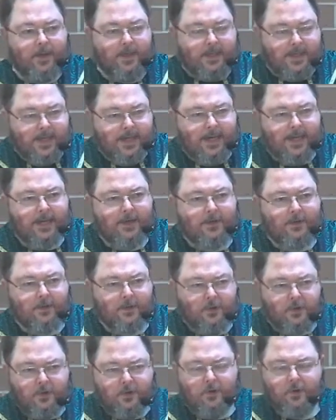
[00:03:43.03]
We need
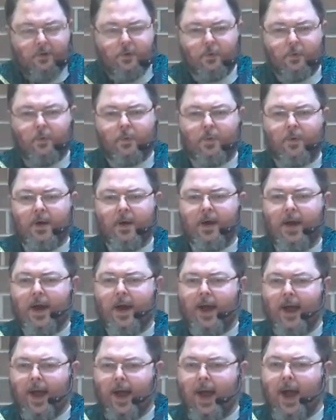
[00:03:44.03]
to do
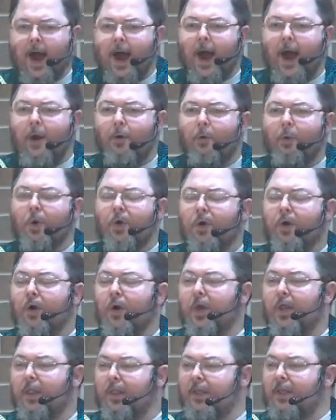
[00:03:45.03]

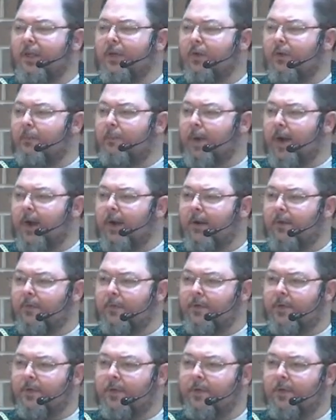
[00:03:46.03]
our little
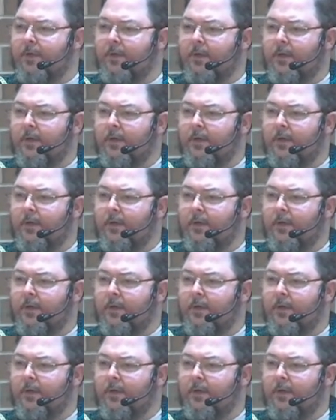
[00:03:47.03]
part,